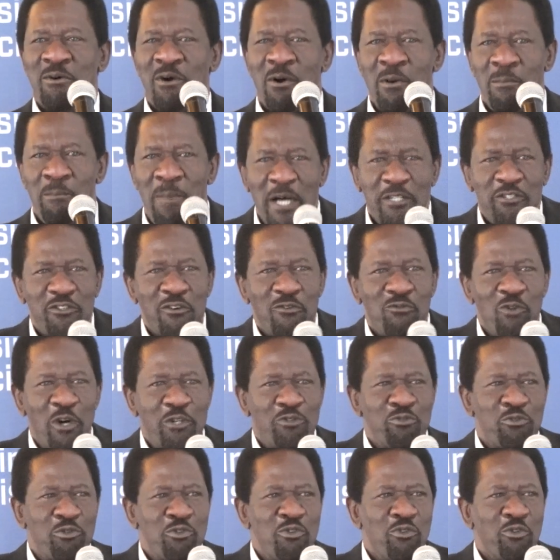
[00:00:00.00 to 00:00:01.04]
Part of
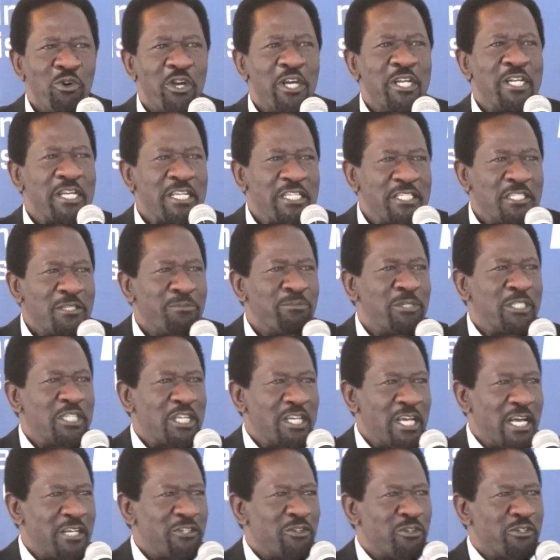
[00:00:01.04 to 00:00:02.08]
what we do in risk
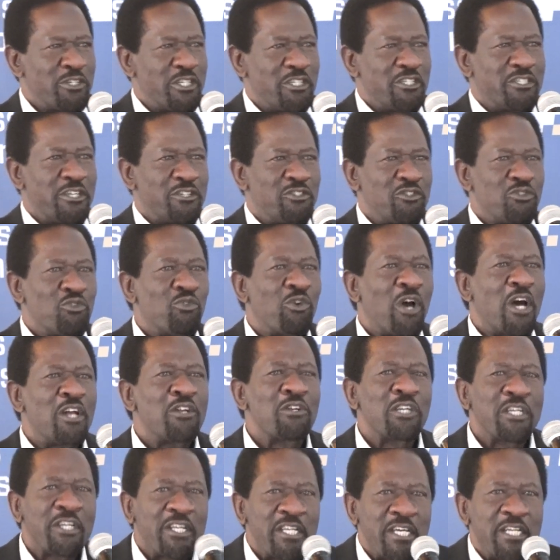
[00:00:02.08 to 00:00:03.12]
mitigation is that you
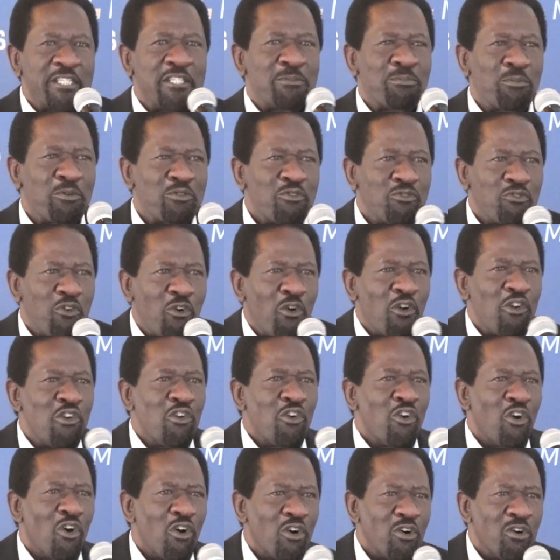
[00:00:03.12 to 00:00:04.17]
can create a
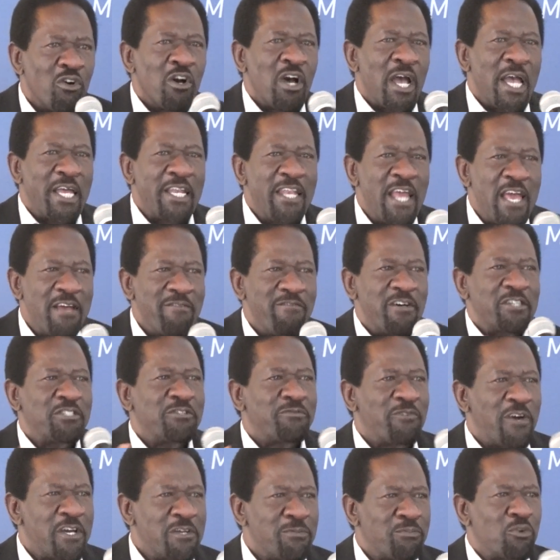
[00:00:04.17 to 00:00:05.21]
portfolio, a
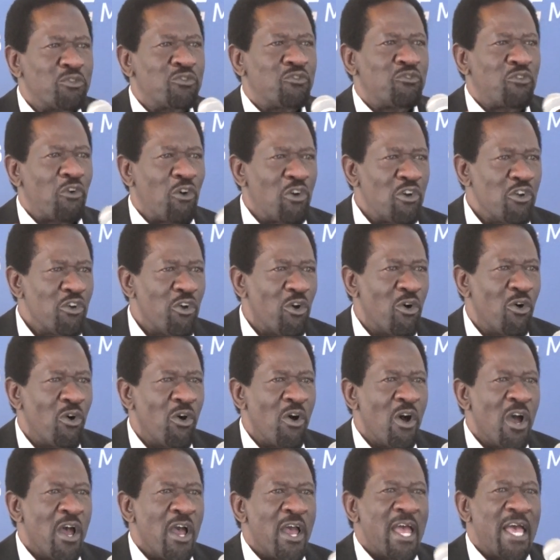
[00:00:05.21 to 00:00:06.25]
diversified portfolio,
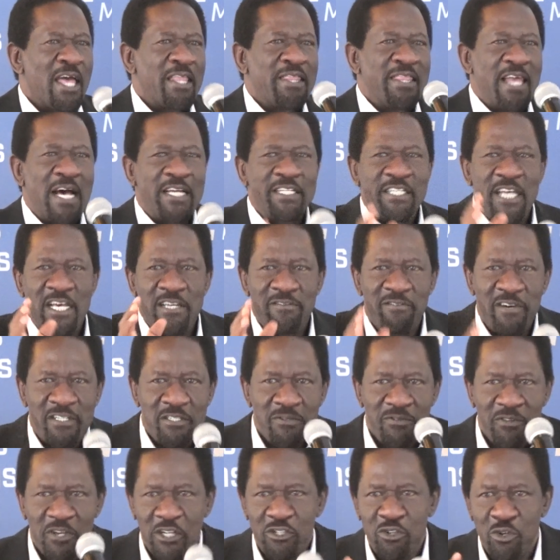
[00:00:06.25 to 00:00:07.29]
and that
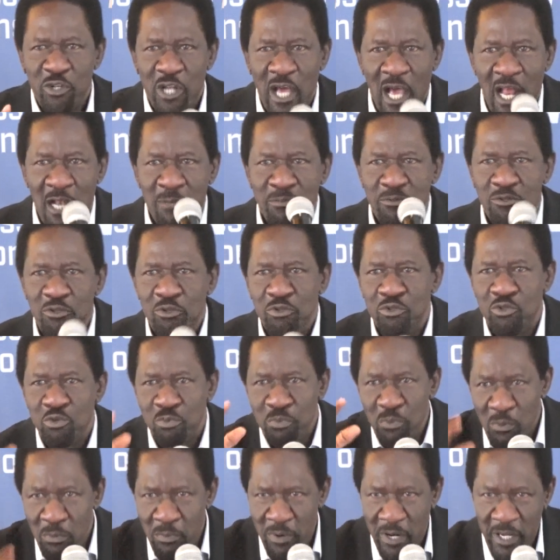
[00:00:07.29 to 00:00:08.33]
diversification helps you to
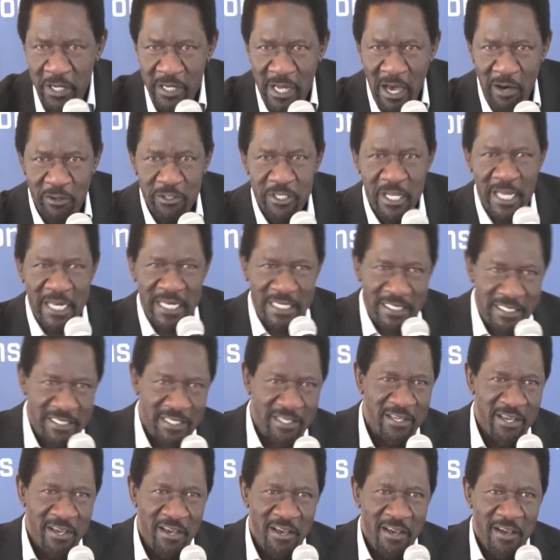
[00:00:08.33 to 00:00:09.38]
bring down the risk.
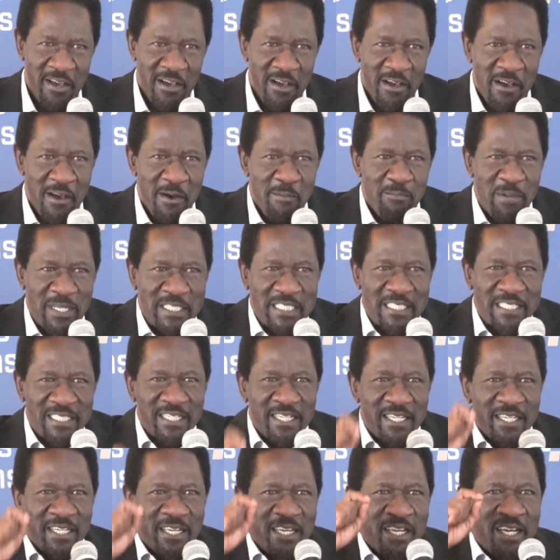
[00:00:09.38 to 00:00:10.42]
But
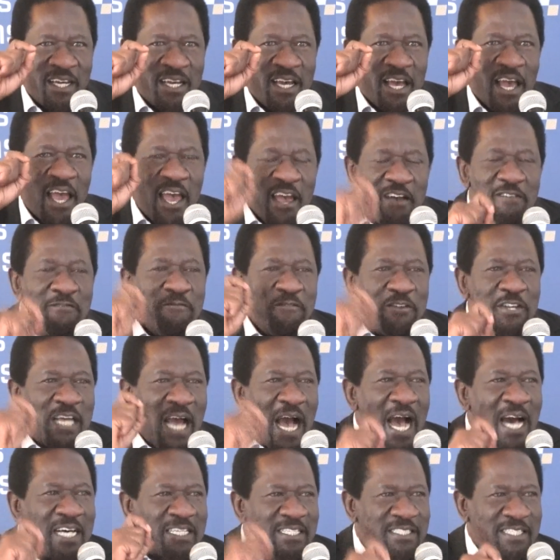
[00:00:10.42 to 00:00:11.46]
every
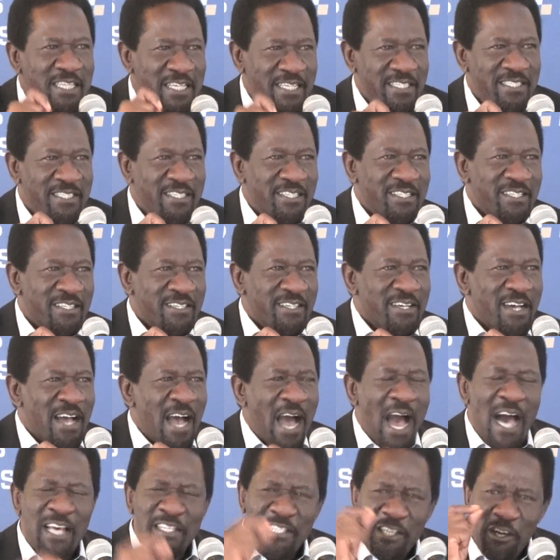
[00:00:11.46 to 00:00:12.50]
asset
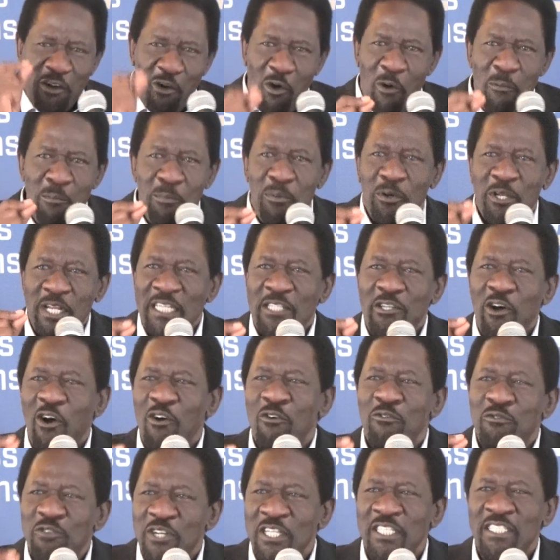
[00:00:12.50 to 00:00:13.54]
has a component
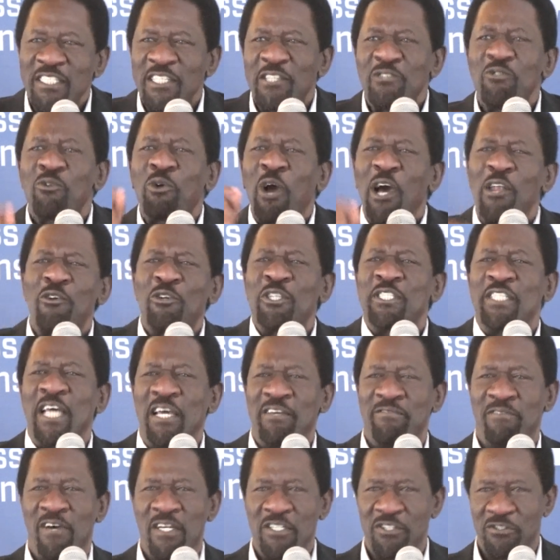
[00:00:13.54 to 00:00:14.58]
of risk you cannot
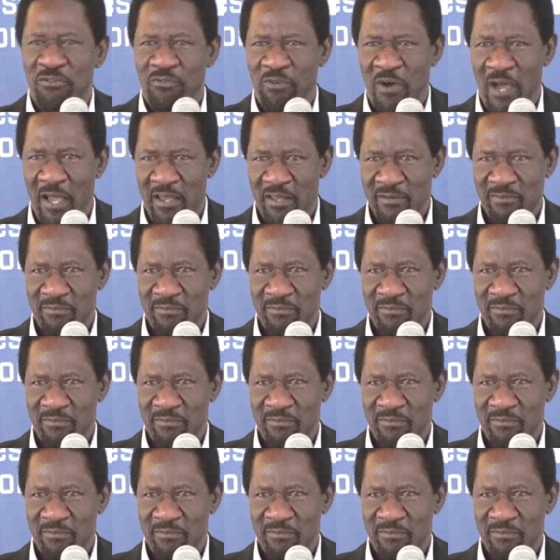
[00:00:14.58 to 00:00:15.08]
diversify.